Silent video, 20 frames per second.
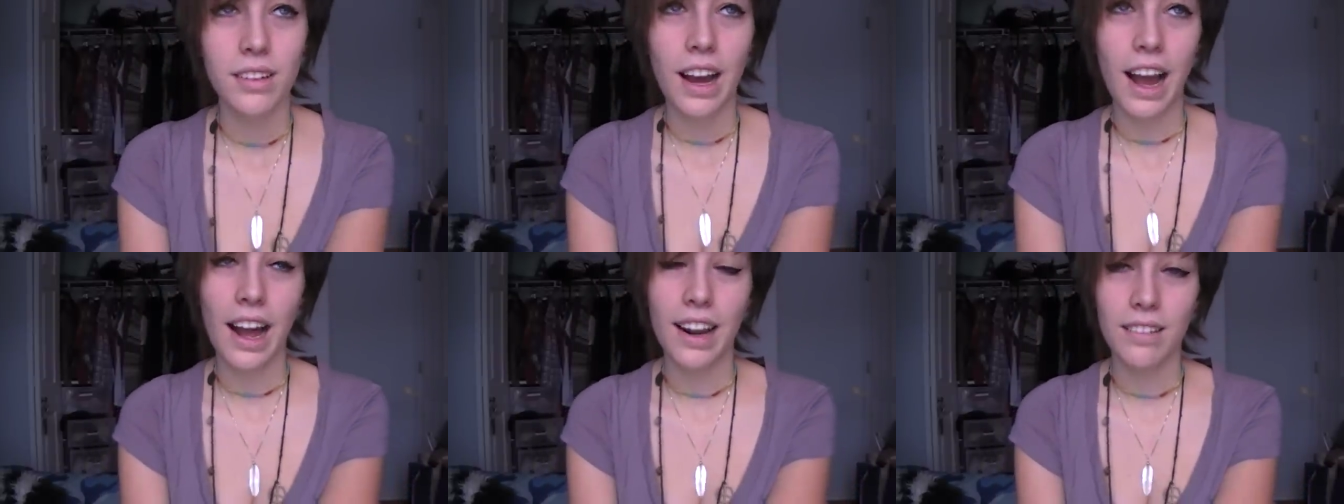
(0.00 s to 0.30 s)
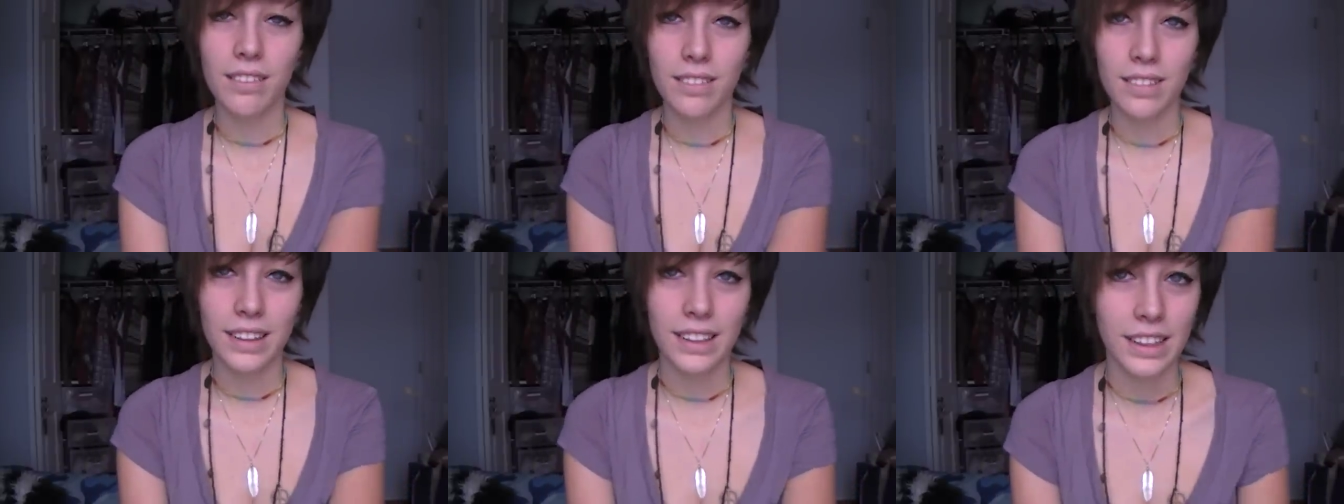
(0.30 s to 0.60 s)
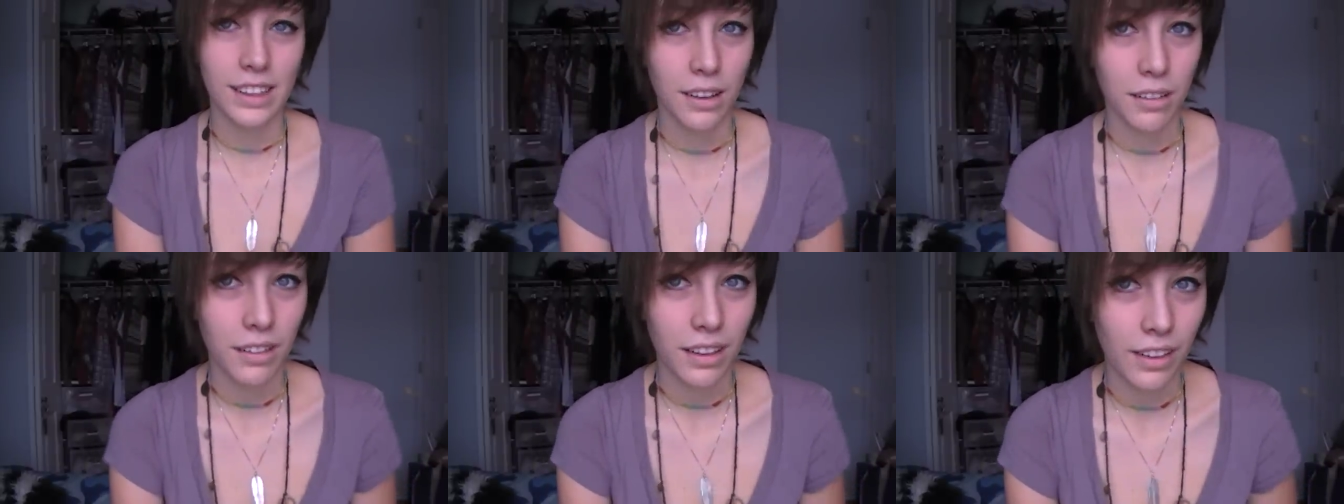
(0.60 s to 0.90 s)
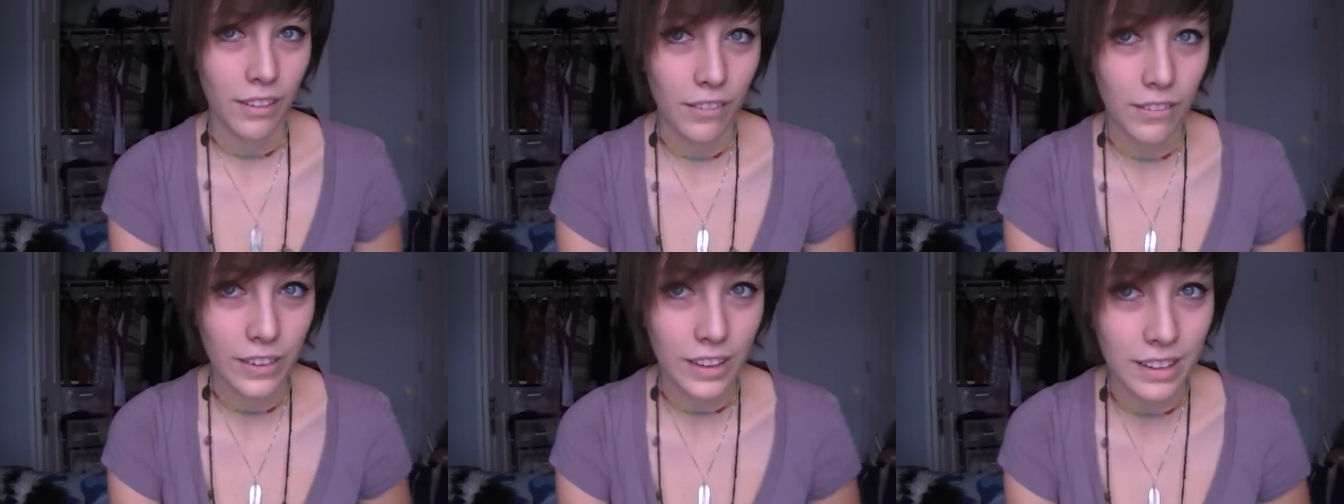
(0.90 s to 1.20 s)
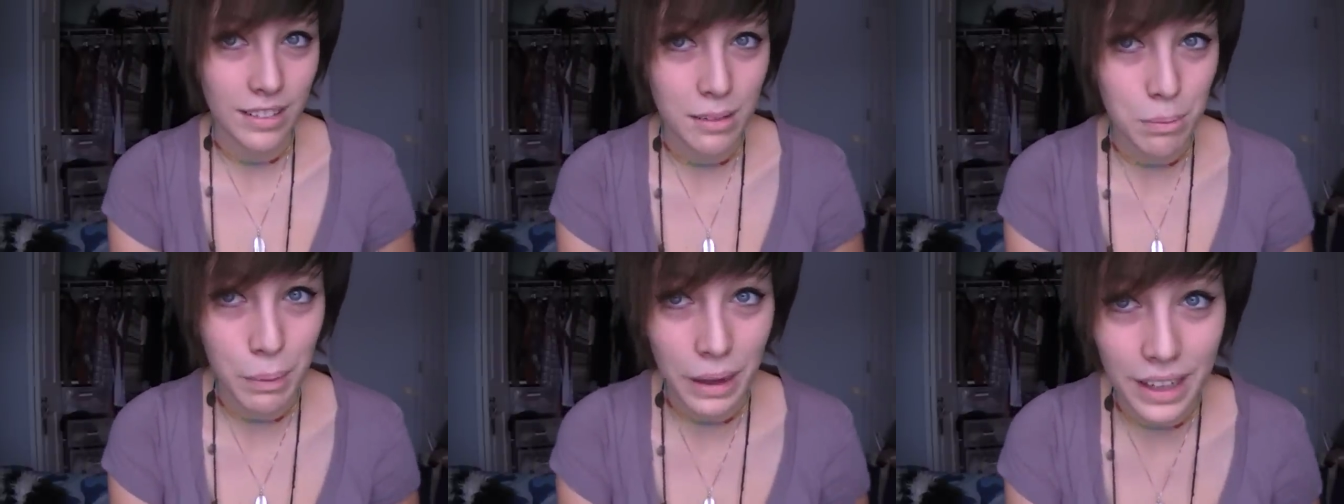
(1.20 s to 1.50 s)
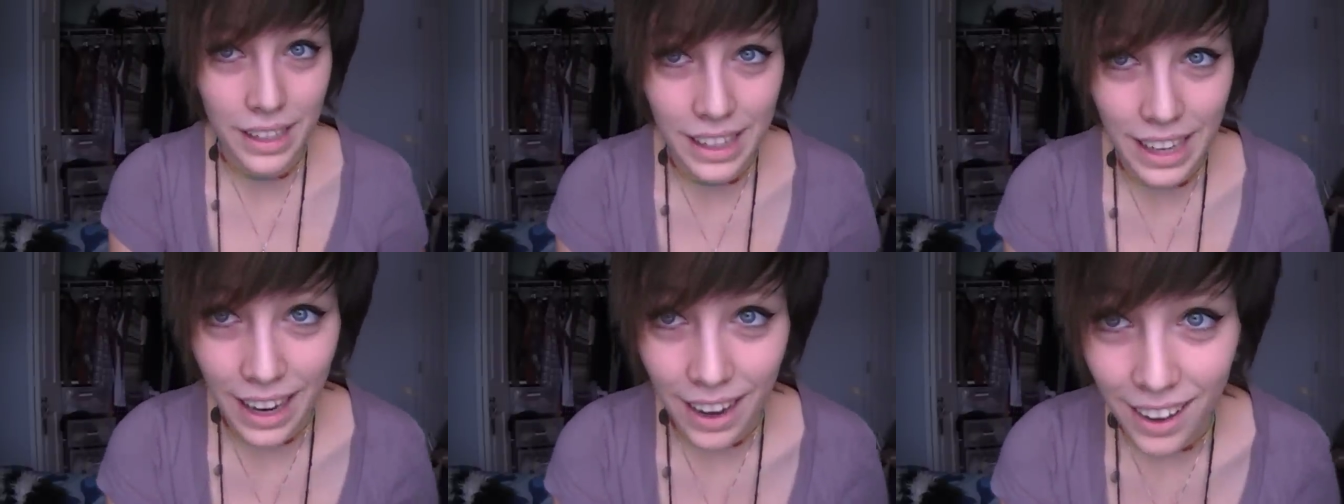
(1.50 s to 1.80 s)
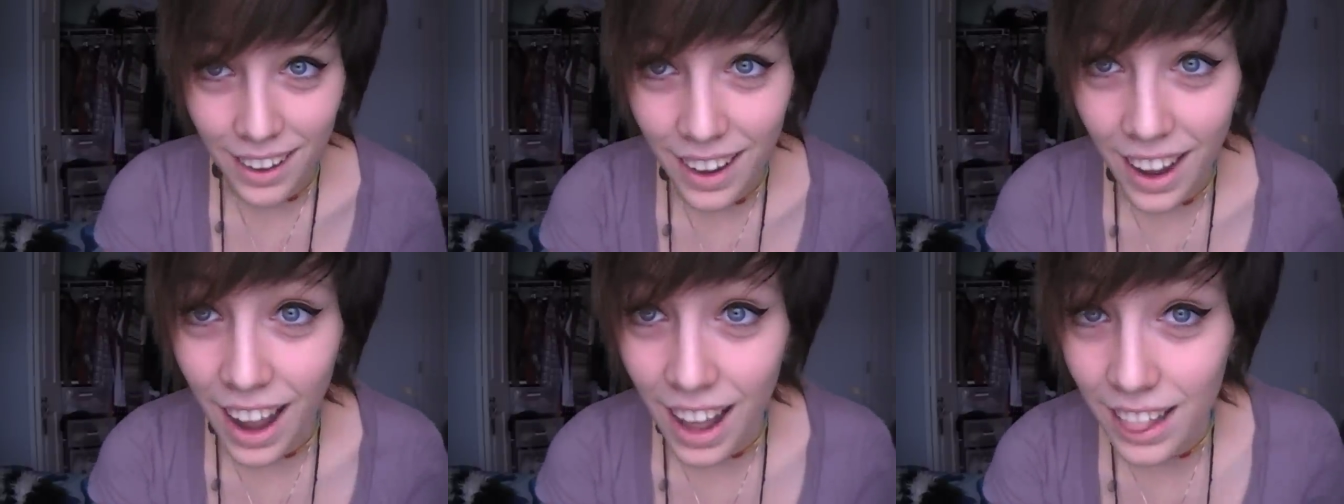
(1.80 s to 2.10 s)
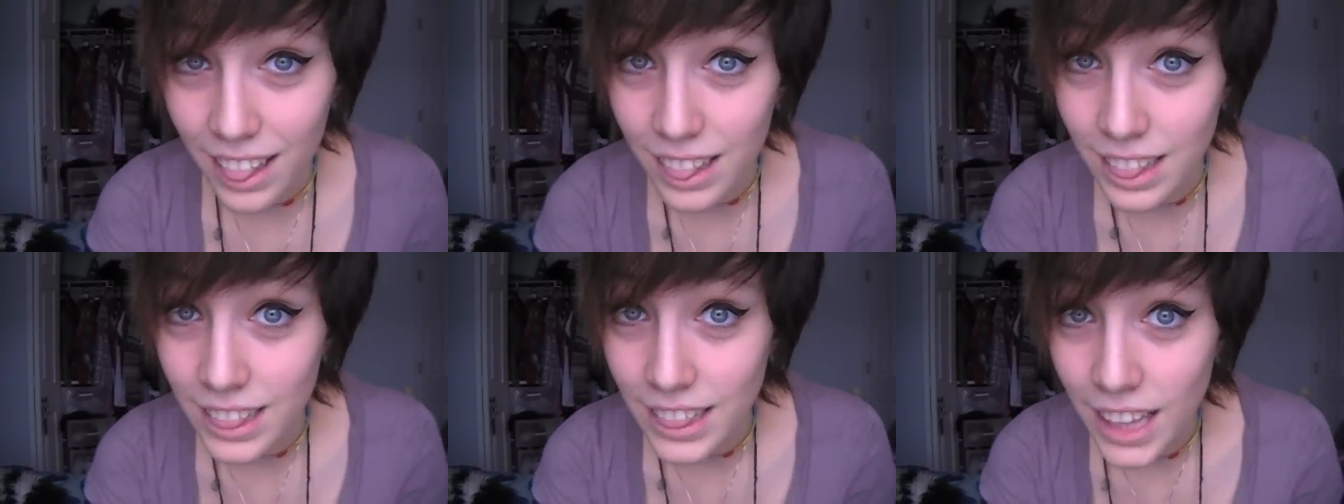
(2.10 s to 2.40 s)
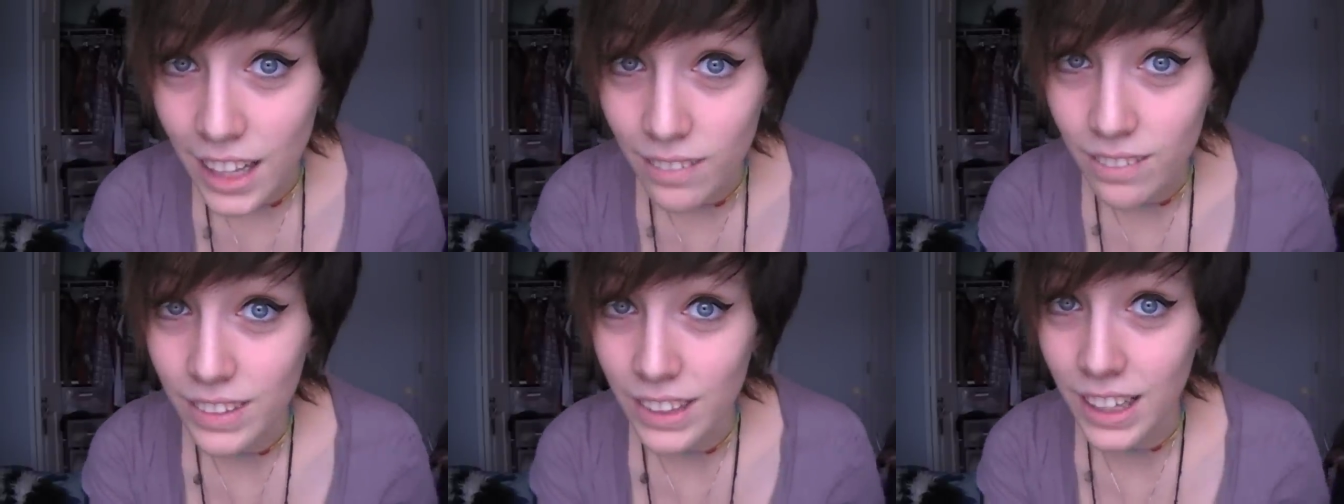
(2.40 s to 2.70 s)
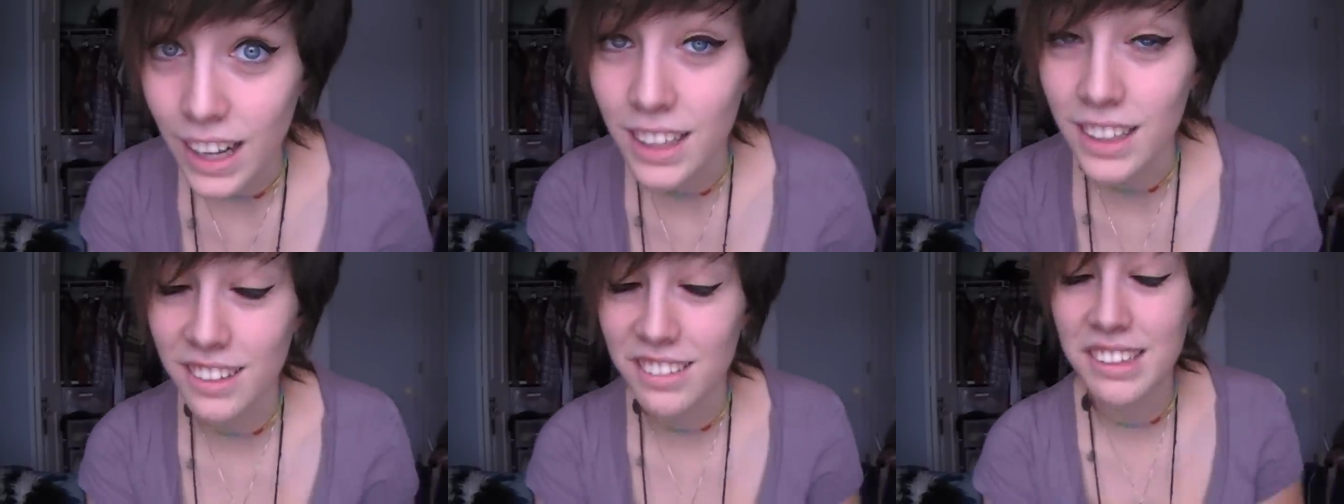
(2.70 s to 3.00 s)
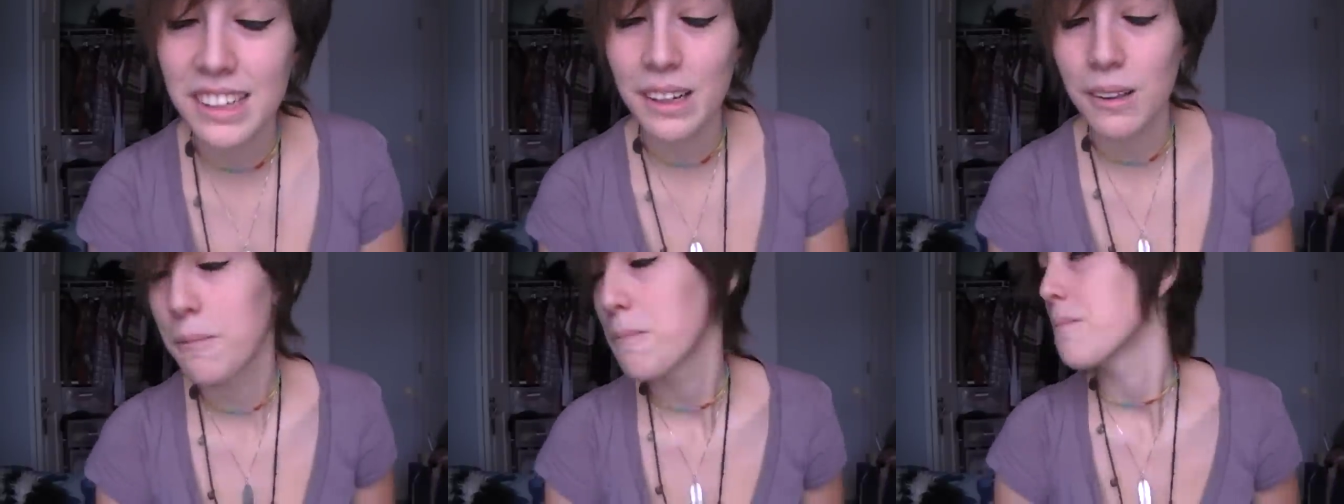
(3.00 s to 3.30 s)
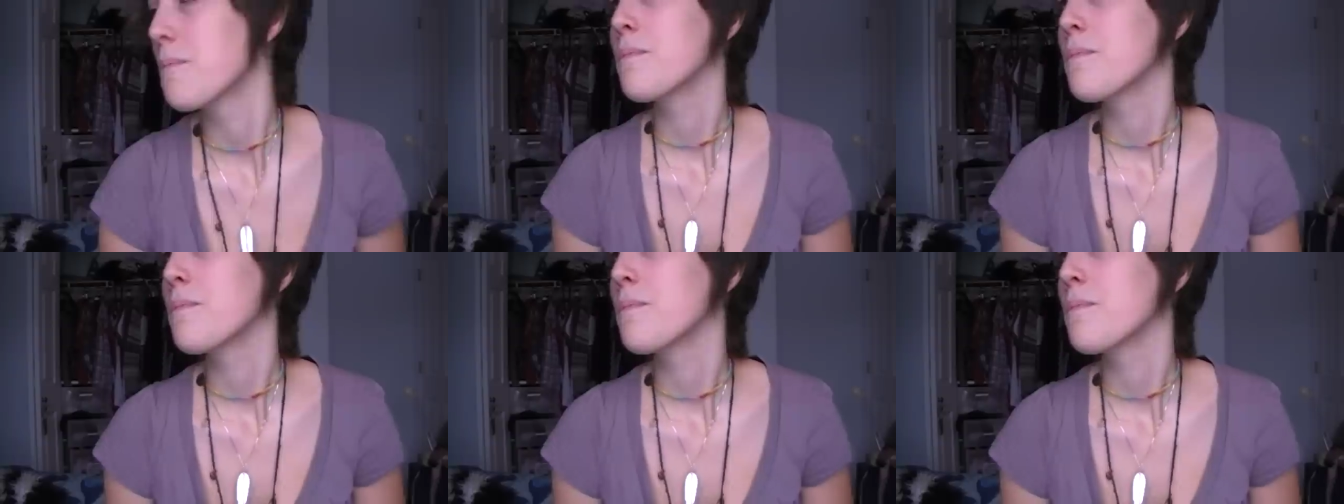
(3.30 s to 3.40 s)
I don't really know the difference, but yeah, I love the color teal.